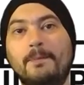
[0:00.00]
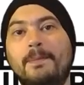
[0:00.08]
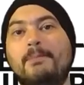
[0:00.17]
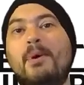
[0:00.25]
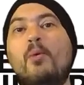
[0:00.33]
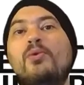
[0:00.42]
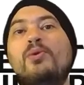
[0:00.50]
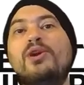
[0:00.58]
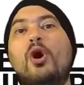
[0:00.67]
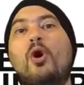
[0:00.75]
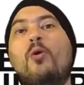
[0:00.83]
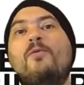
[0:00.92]
But when we
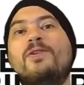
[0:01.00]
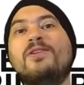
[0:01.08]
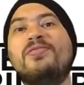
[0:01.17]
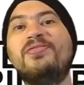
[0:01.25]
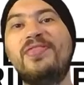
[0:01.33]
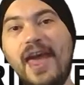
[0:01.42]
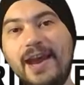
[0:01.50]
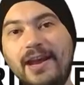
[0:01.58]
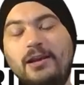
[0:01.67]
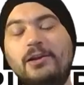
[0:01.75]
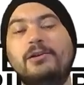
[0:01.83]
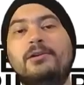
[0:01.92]

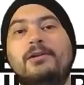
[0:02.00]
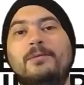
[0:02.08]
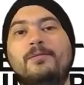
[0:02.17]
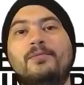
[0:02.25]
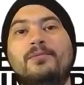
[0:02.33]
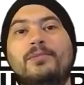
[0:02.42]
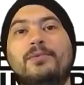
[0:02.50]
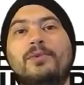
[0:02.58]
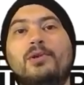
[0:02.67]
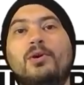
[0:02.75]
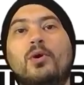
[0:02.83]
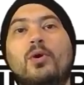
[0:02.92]
overthink,
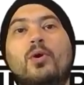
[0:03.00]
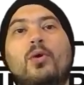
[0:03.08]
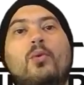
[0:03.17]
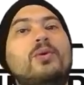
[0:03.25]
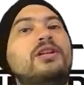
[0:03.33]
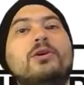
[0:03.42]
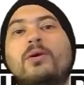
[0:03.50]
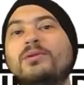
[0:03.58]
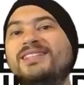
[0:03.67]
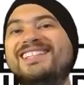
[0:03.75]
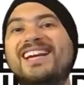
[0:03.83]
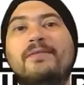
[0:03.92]
we
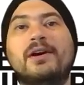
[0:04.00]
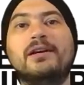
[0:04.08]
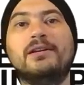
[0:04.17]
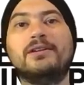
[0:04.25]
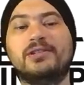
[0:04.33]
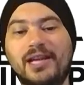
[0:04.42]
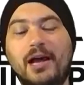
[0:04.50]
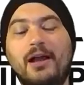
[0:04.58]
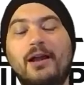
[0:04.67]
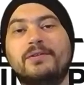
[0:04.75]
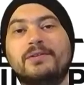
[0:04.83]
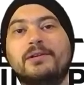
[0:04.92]
don't give
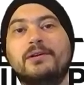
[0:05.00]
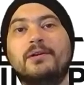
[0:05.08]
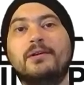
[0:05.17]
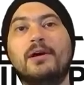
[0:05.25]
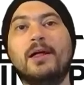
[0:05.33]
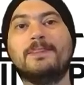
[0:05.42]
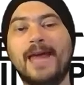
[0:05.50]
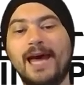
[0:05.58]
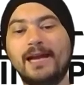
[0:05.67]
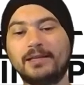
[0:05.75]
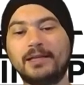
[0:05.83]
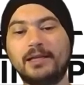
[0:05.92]
ourselves
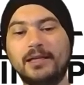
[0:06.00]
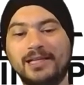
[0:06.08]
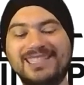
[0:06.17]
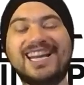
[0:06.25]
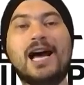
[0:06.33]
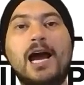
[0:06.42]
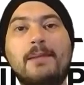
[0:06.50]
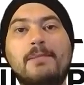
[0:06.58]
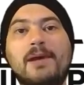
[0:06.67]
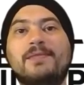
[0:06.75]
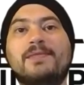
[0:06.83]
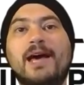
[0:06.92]
that time
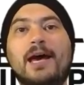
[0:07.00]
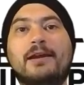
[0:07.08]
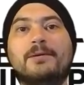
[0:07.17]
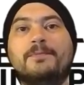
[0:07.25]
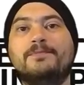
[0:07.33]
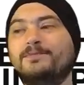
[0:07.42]
and I